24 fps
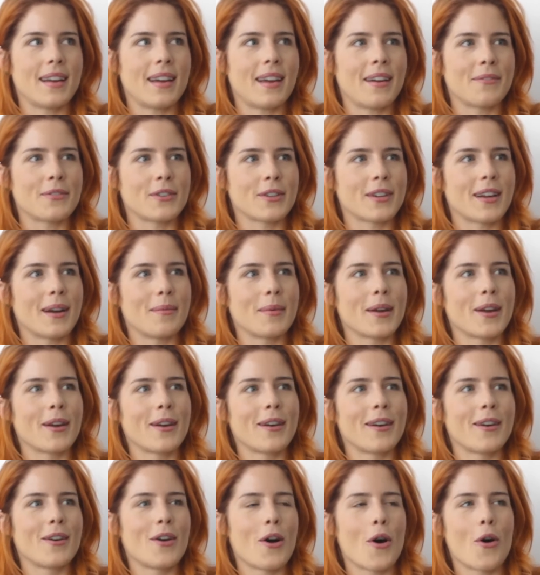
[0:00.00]
after
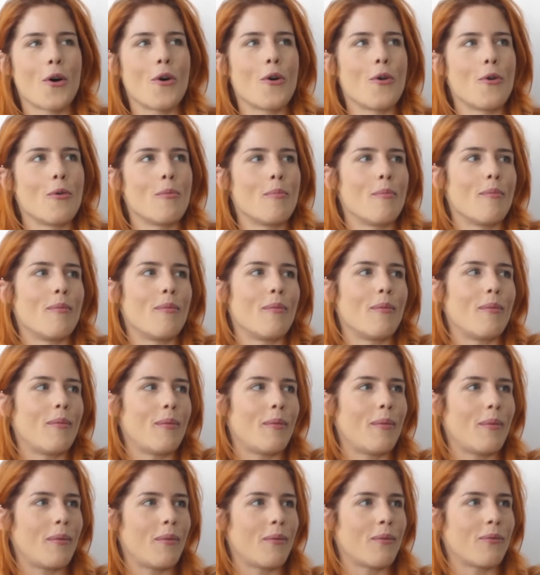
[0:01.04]
coming home
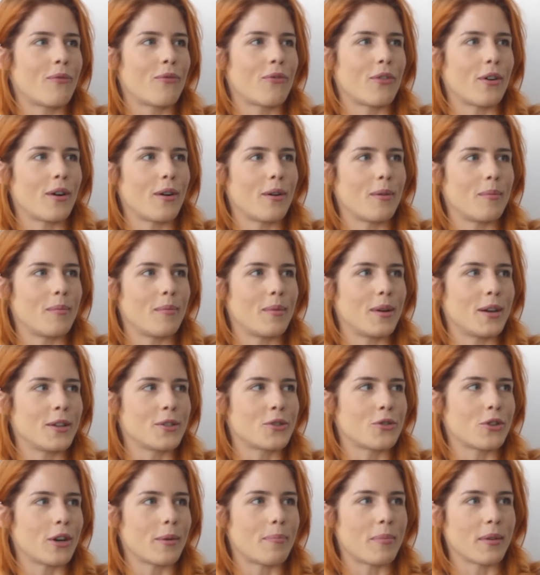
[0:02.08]
from a
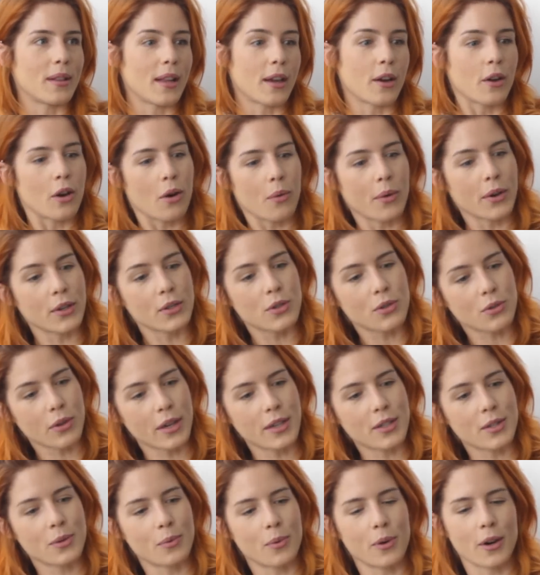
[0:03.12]
trip and, like, going
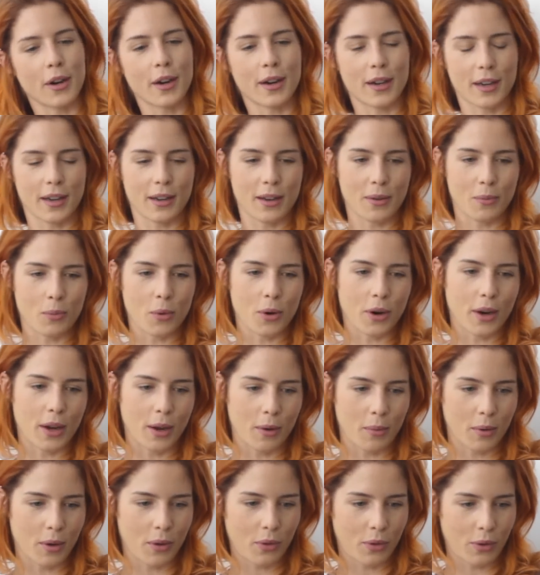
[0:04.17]
straight to work, and then
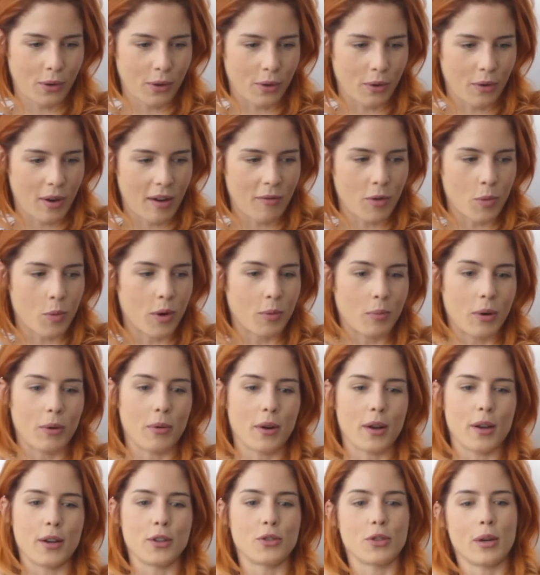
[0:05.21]
working with, you know, everyone we
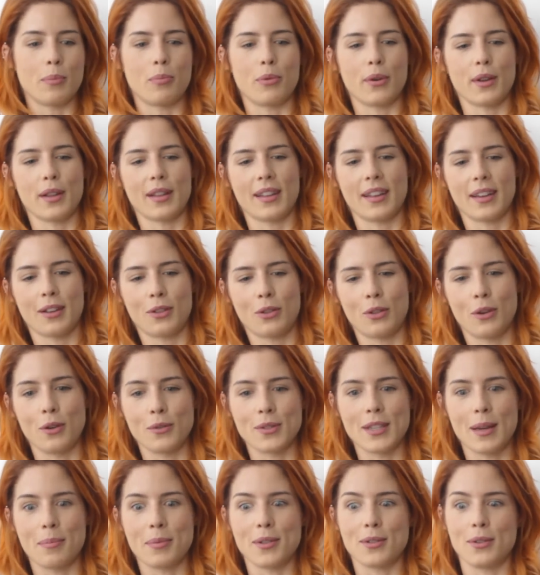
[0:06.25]
were on a trip with, like,
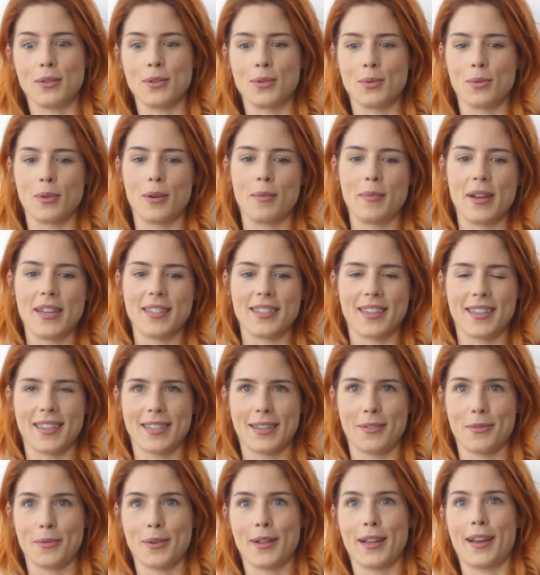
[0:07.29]
those episodes were amazing because
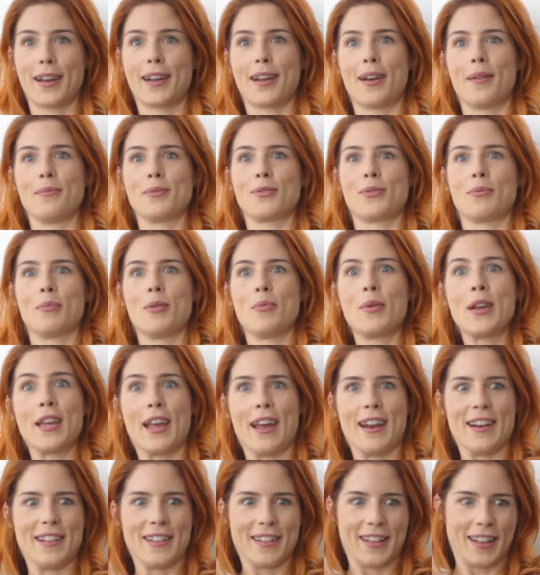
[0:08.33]
everyone, like, comes from a
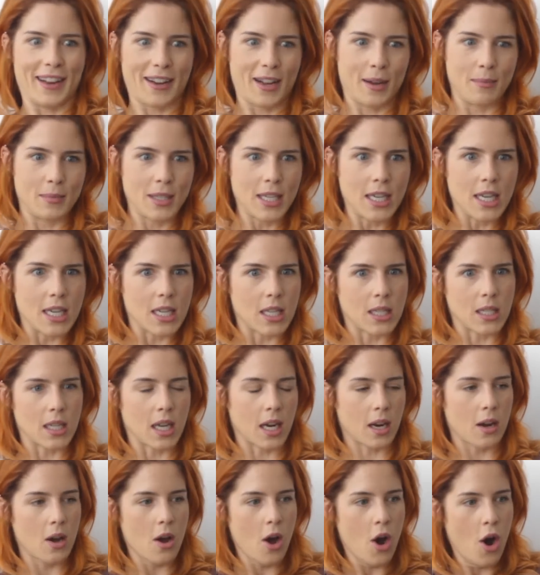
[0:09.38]
weekend and, like, comes in. It's
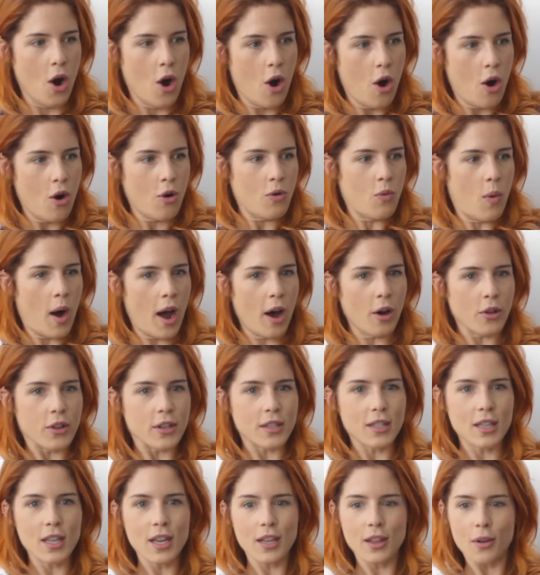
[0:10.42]
like, wow,
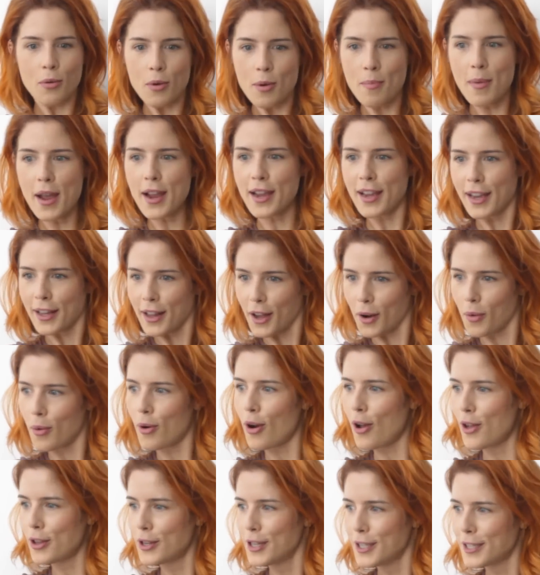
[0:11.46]
this thing that we're making, like,
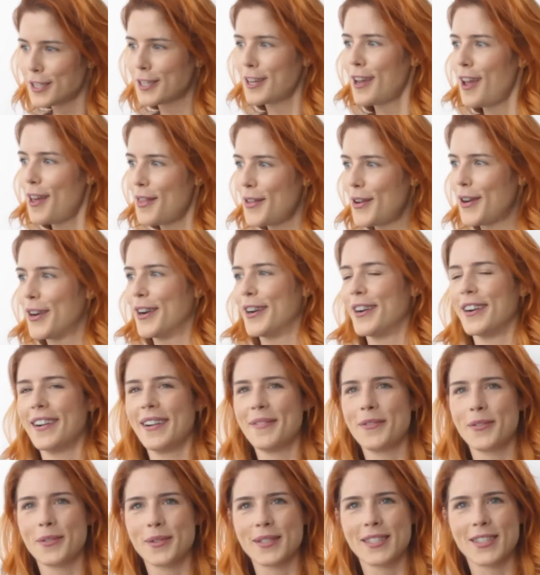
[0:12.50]
we're all in it together. And
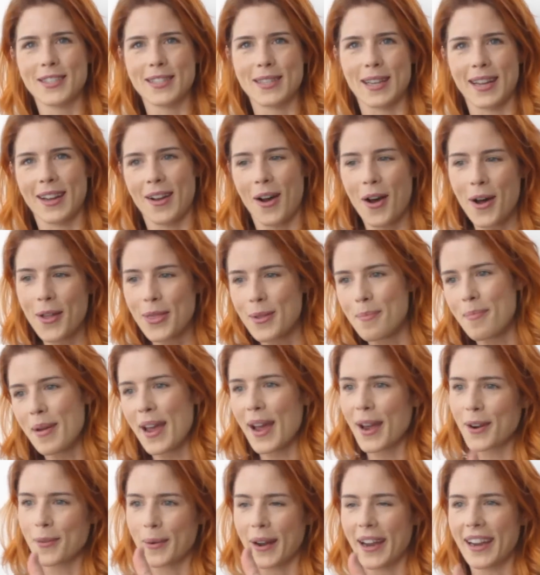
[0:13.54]
everyone's just, like, on the
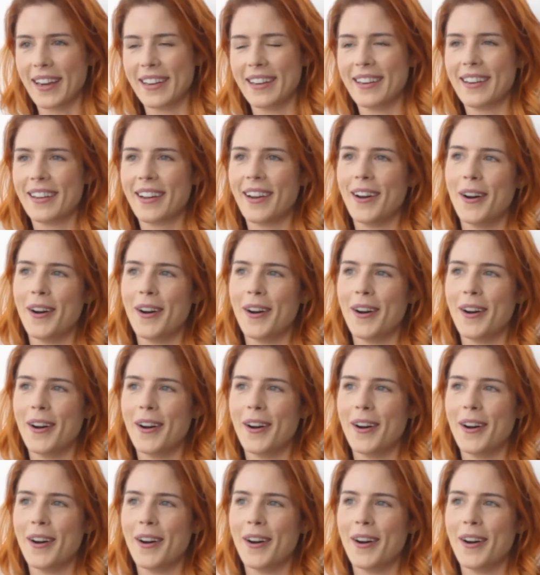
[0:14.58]
bandwagon to